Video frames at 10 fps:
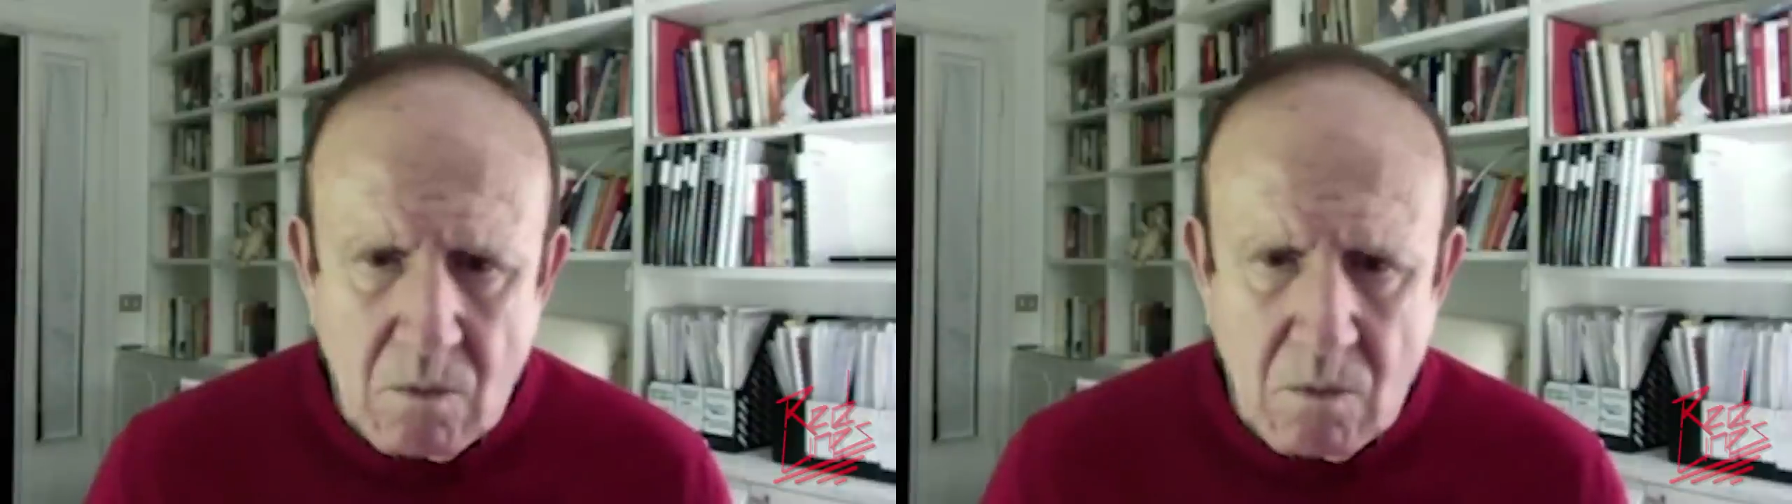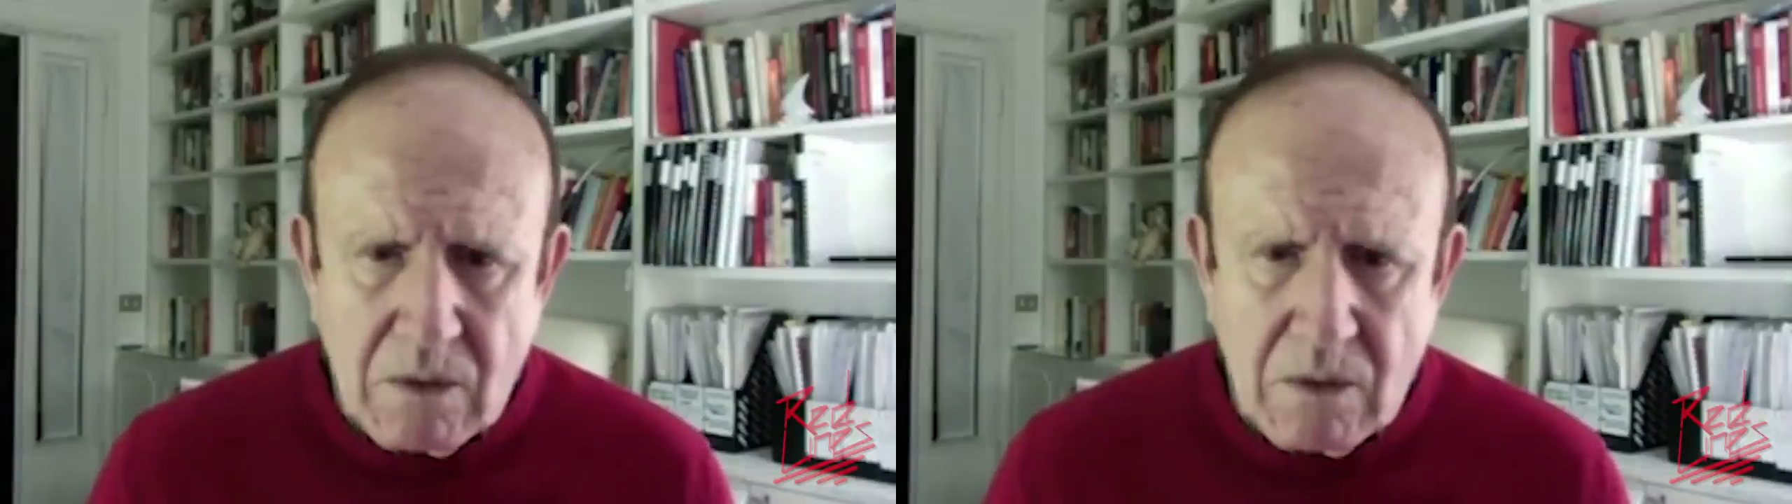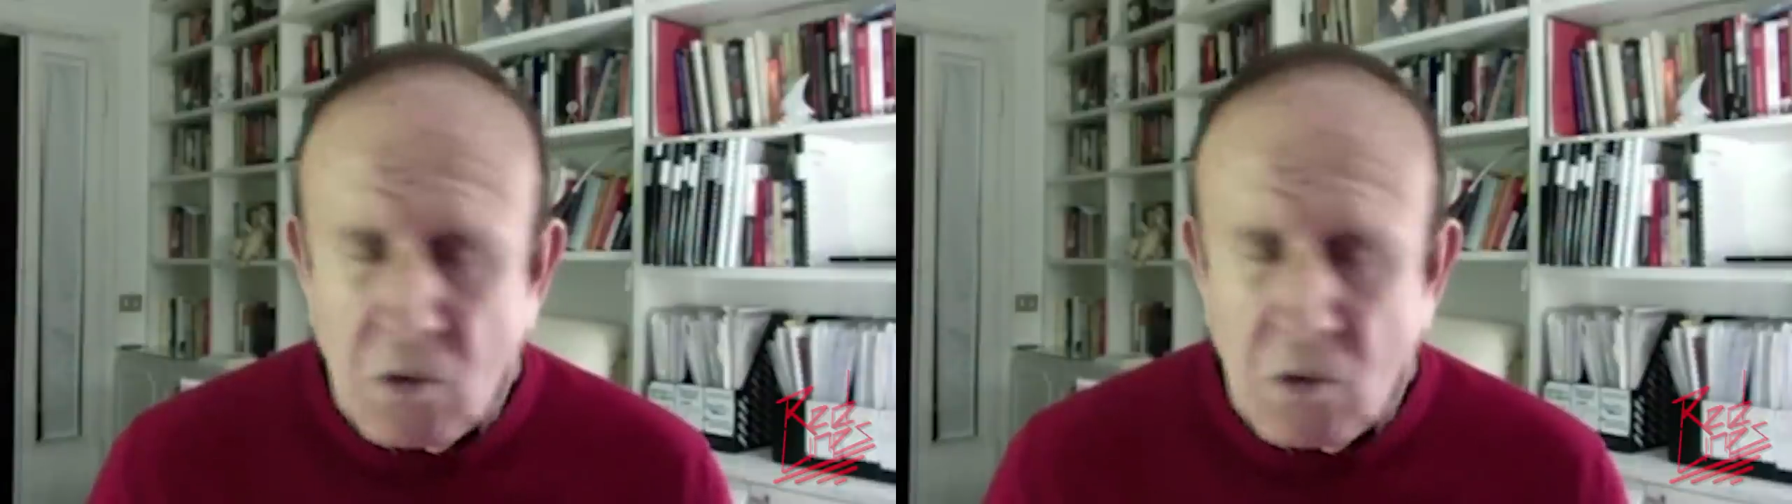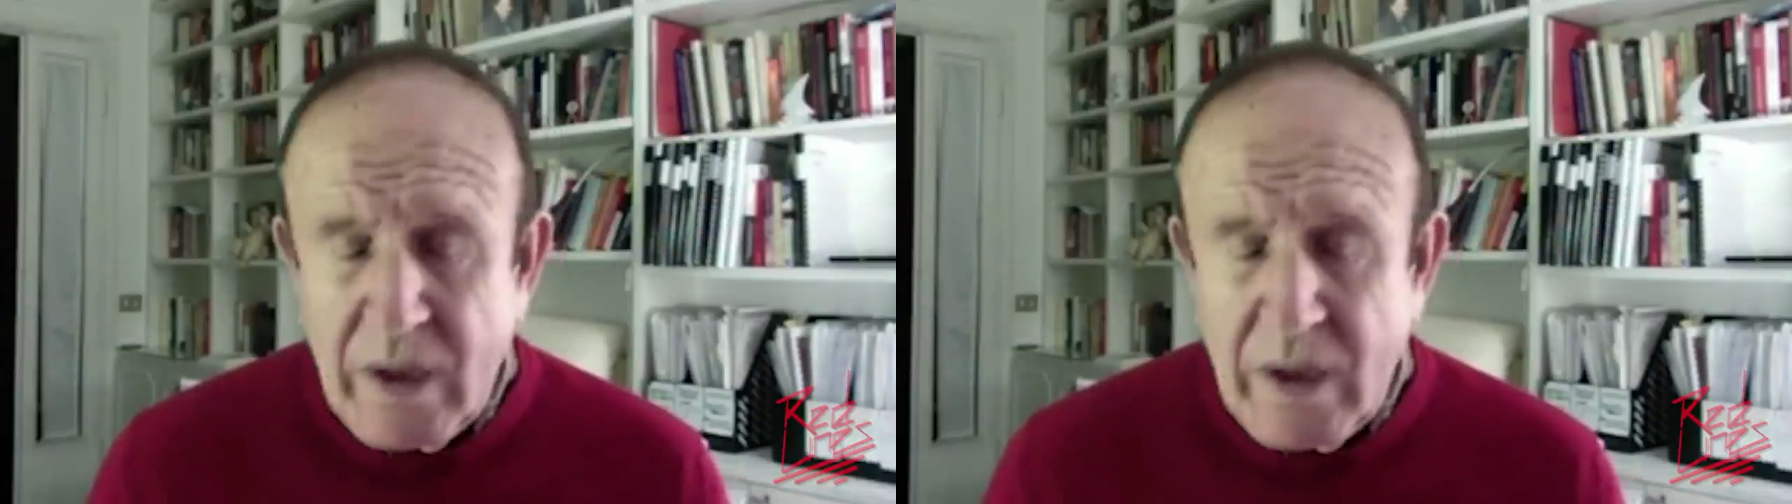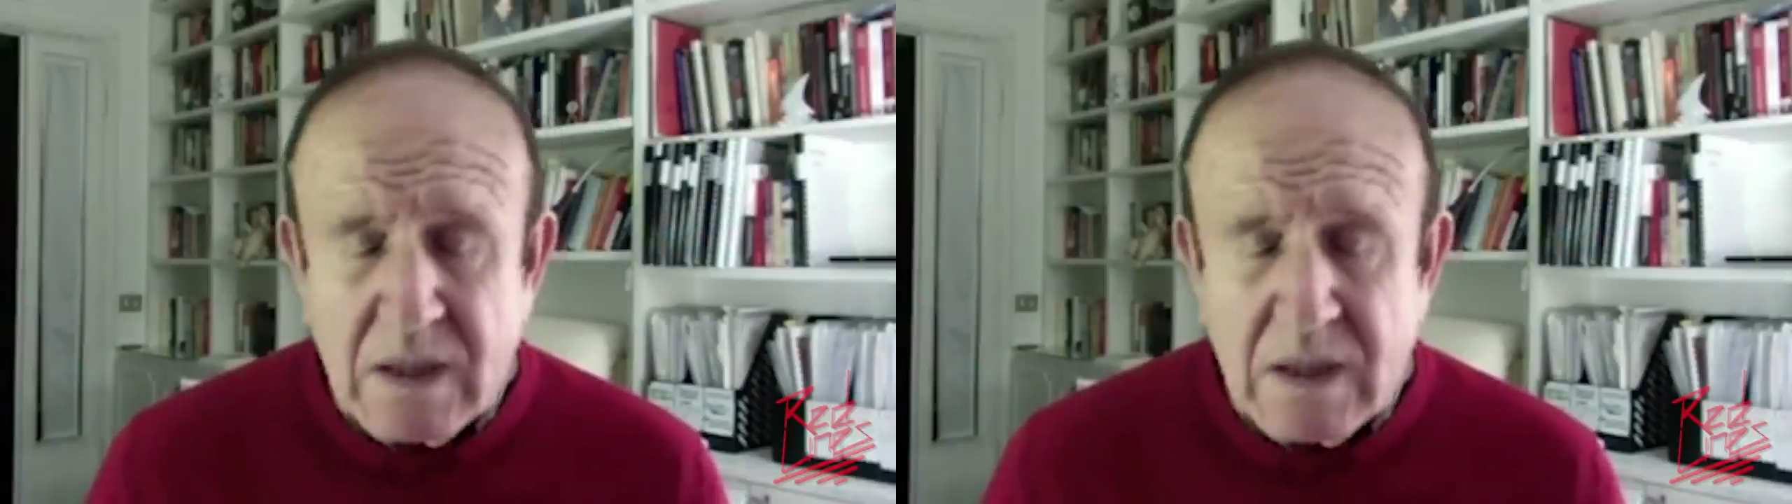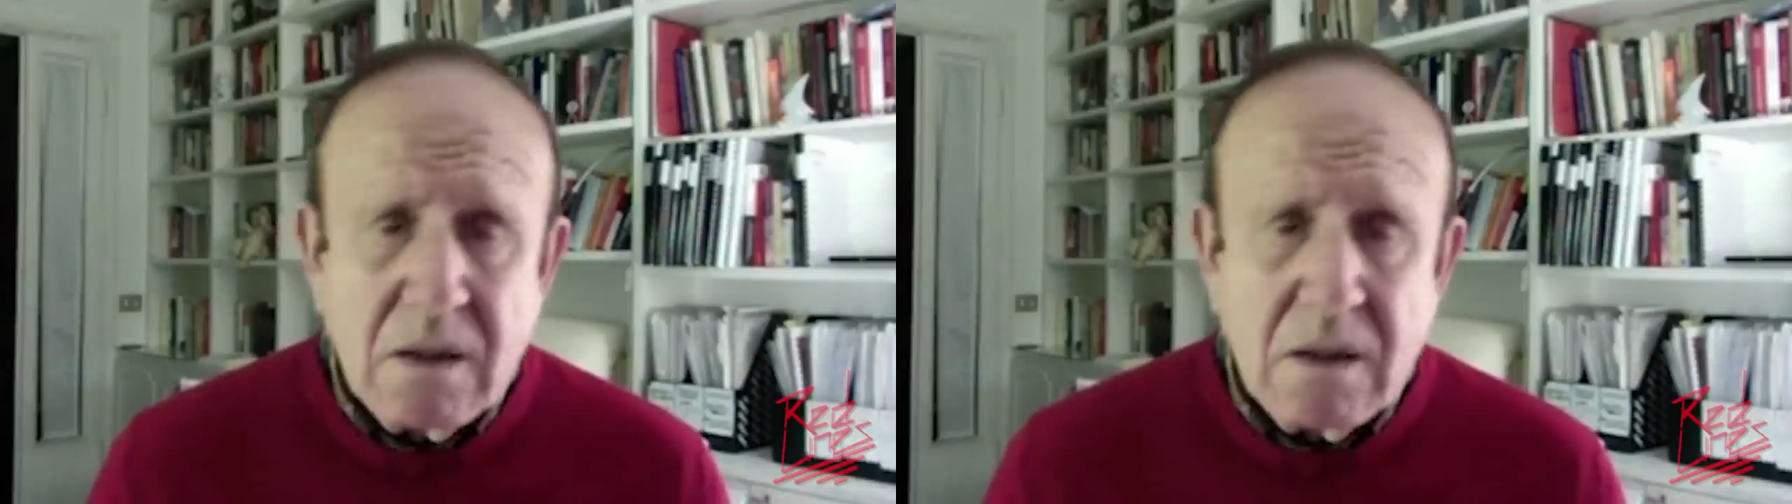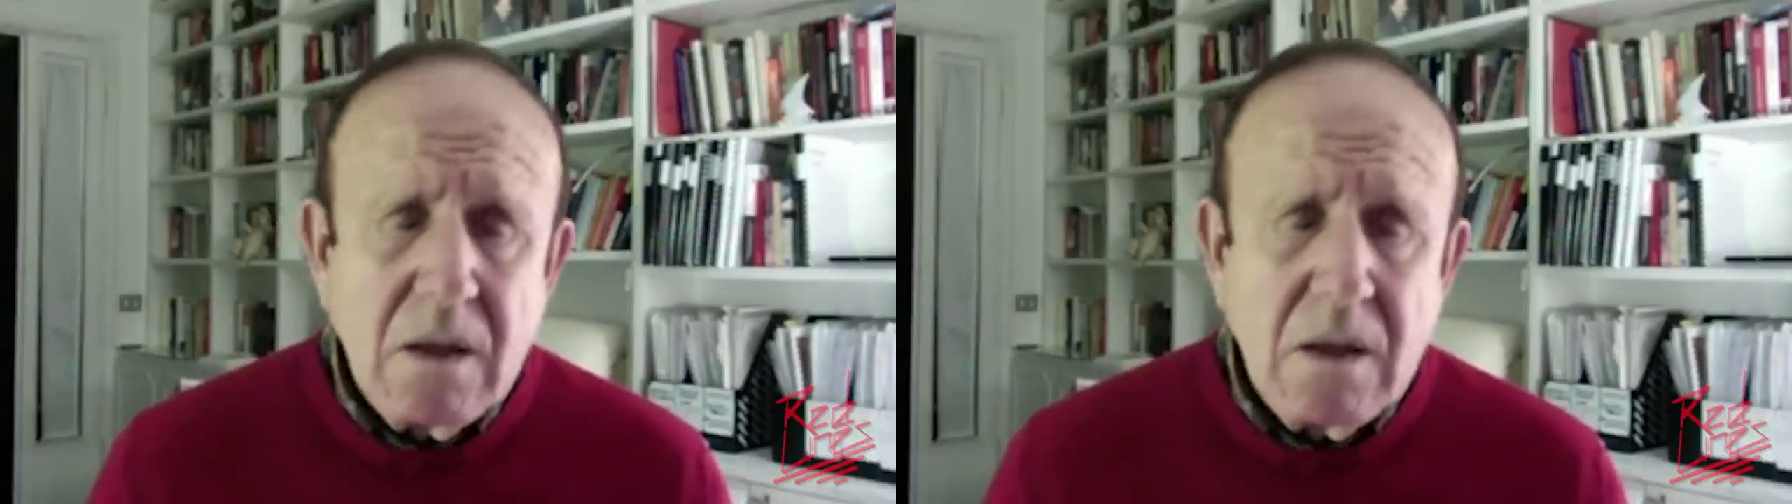1-2 weeks,